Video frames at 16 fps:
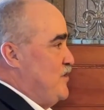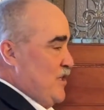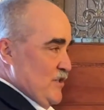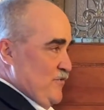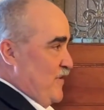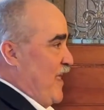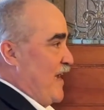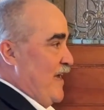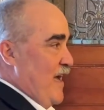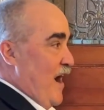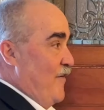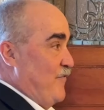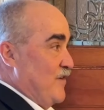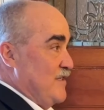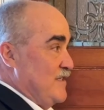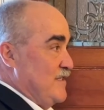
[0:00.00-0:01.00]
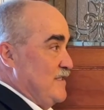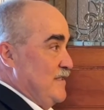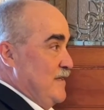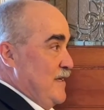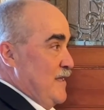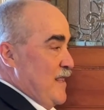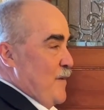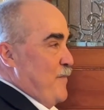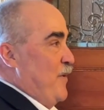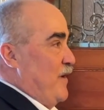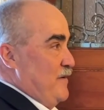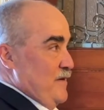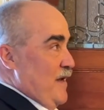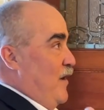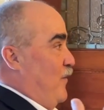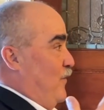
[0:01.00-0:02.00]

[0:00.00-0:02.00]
Just for that conference. They put,